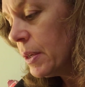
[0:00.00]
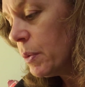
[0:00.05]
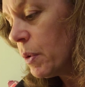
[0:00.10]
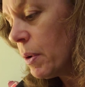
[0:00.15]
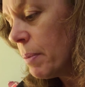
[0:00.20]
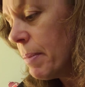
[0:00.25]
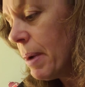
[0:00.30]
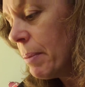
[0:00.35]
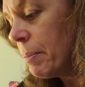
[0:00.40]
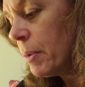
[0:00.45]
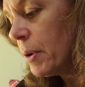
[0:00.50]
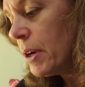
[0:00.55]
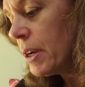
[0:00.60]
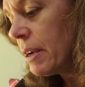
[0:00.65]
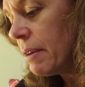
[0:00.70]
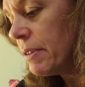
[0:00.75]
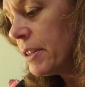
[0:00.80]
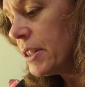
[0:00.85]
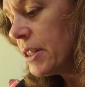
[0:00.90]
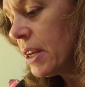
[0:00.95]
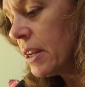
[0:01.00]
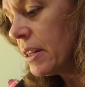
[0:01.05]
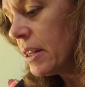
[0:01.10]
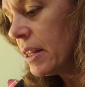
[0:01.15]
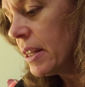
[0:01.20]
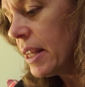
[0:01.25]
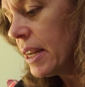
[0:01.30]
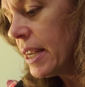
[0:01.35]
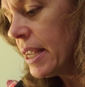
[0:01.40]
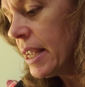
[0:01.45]
Remembering of a
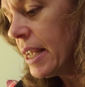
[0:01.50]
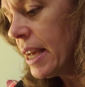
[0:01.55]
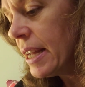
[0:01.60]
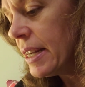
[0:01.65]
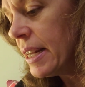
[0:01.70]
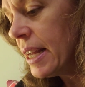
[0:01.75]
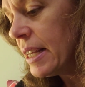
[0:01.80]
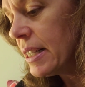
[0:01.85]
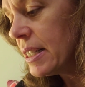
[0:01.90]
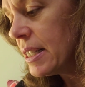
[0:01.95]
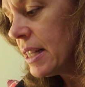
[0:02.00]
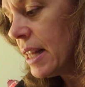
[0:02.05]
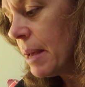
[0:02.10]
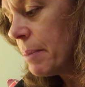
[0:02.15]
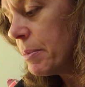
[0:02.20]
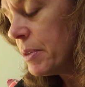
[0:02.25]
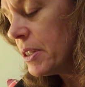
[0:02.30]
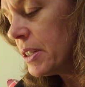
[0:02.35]
sudden that he had not slept